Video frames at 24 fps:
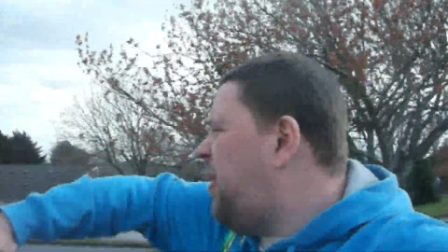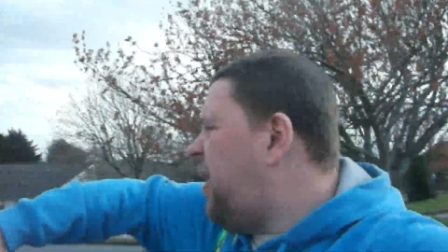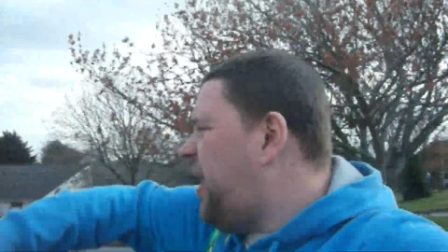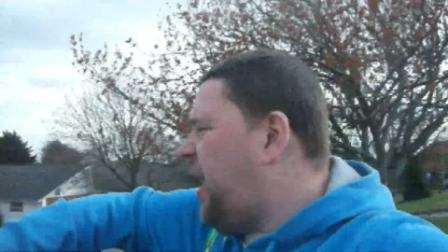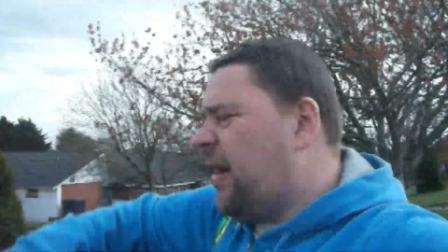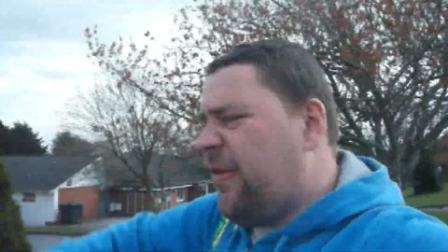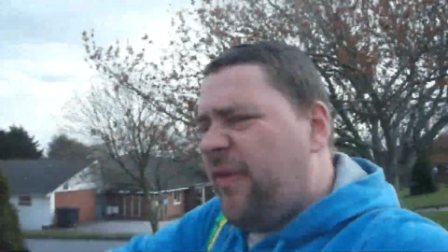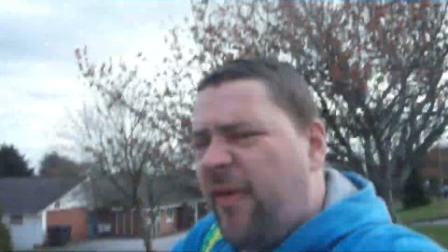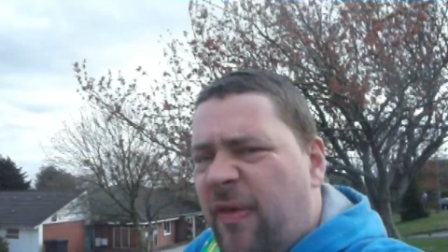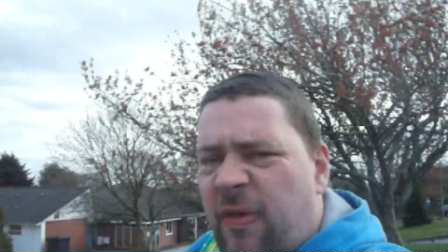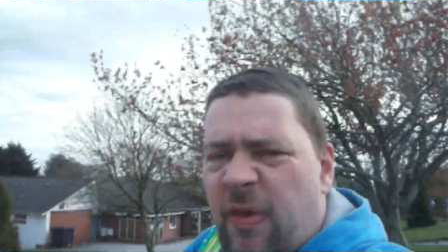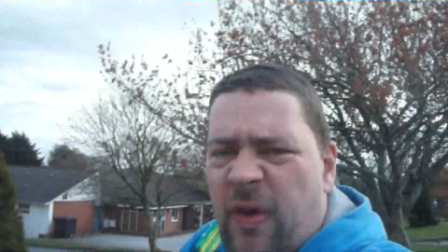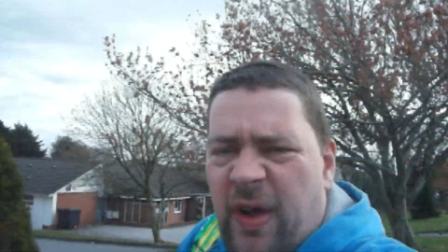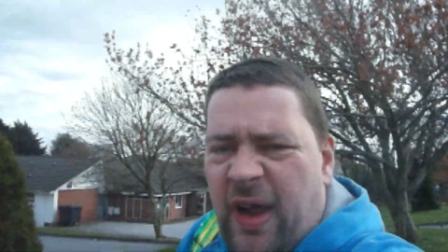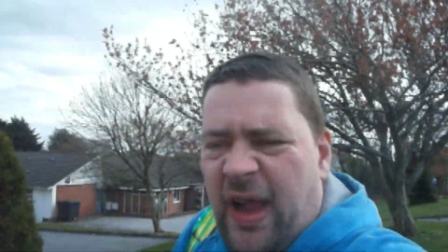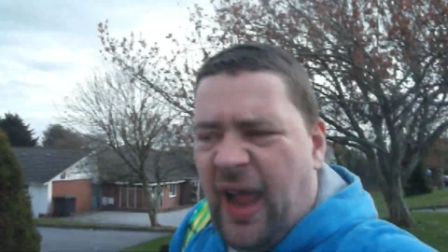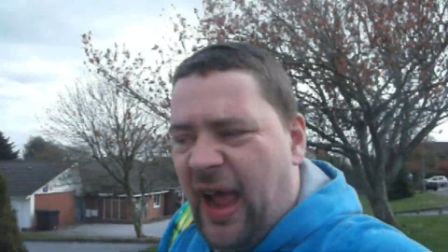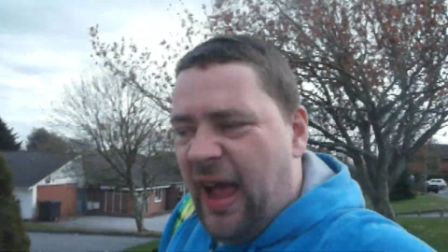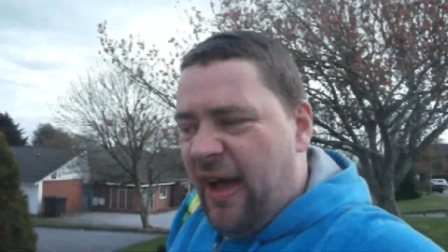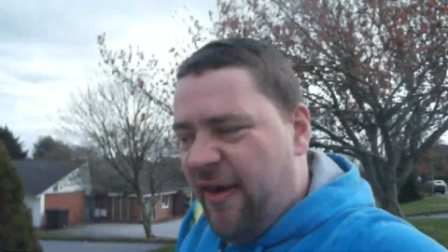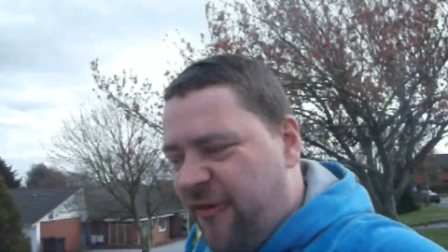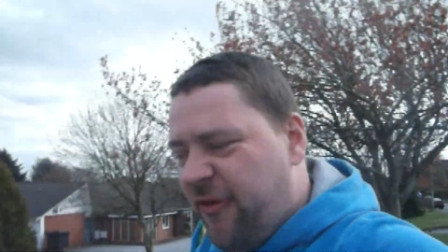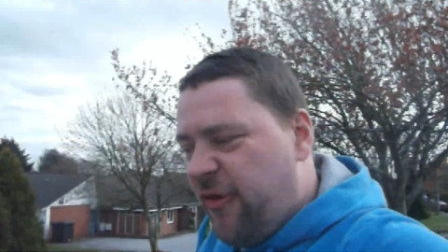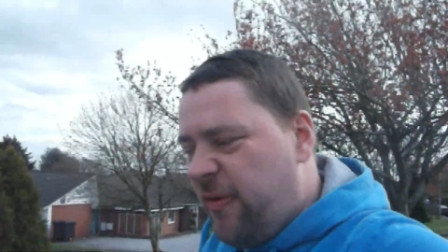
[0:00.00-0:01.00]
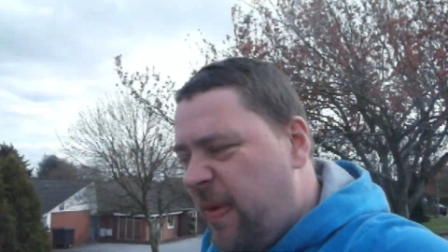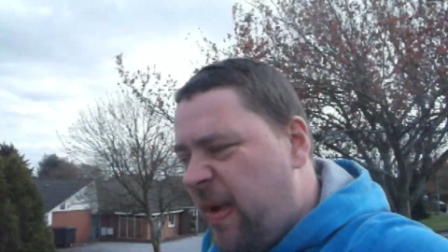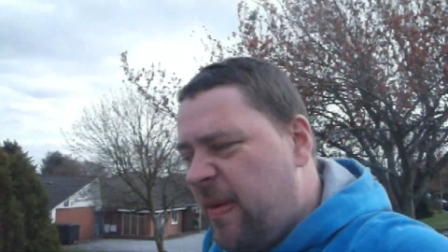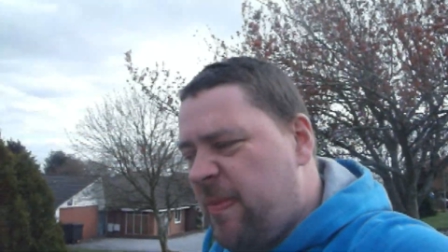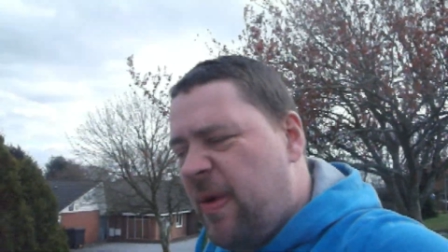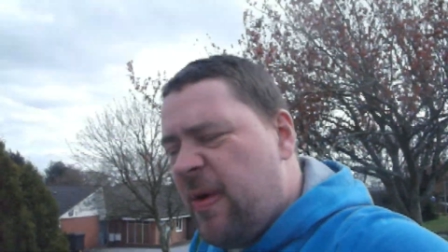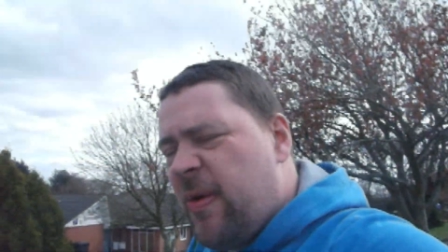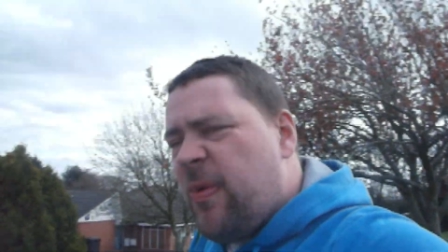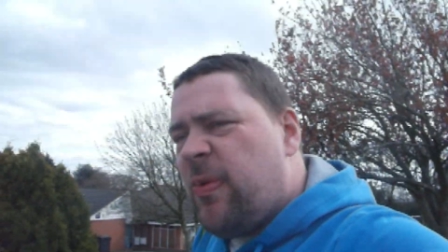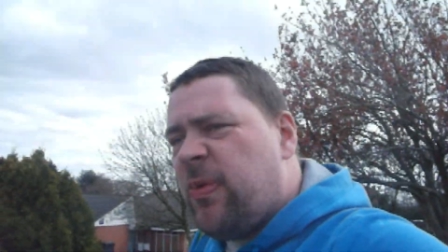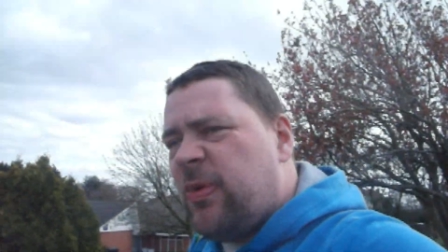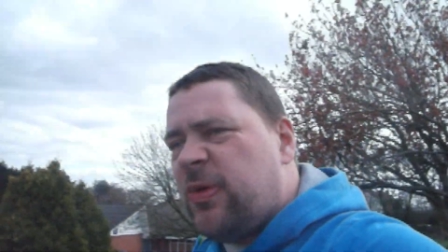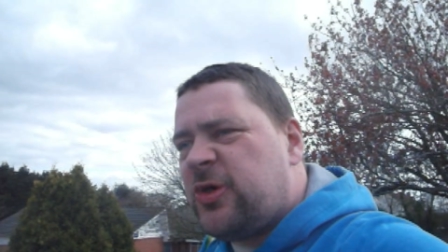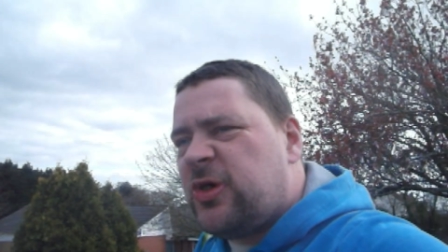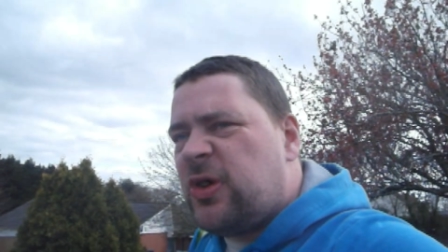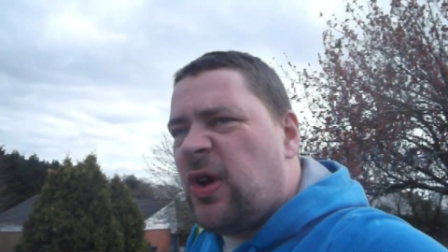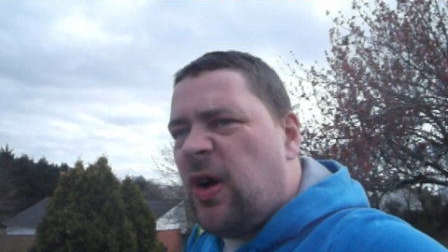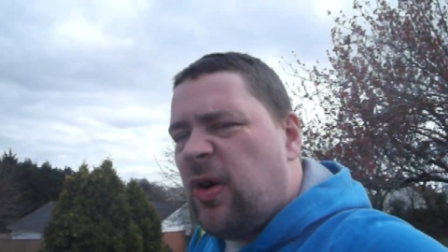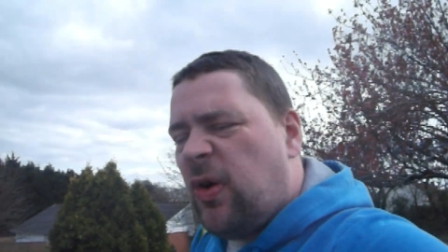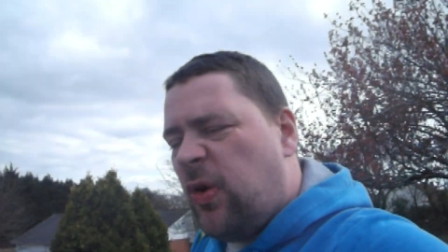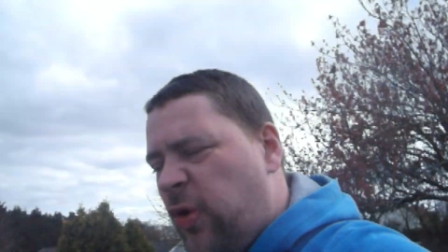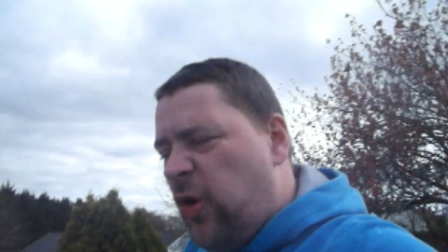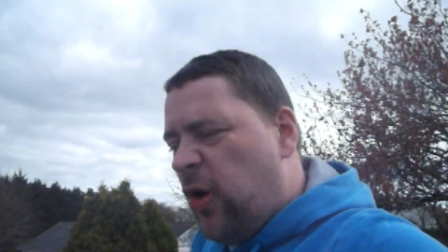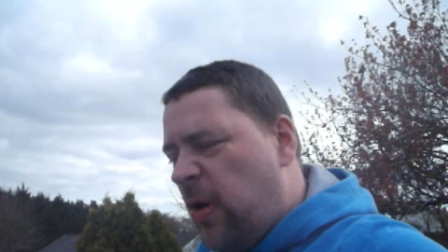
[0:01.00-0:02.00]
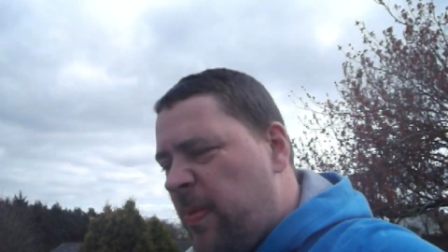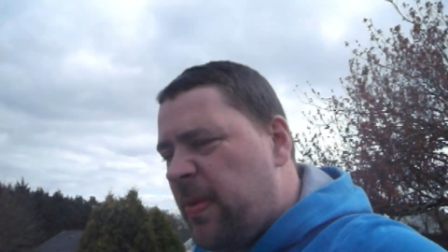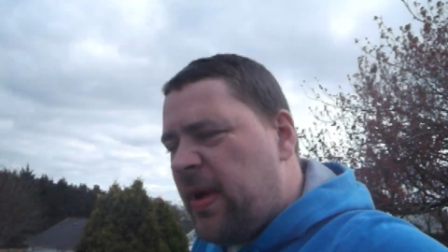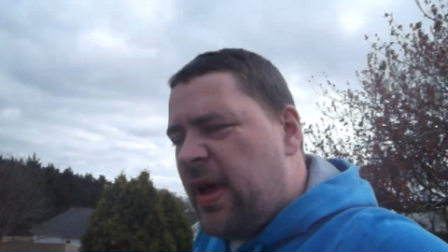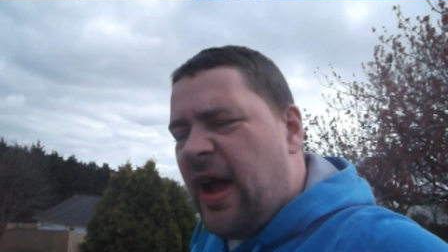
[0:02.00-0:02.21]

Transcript: on my head if I'm not careful. Then people will start calling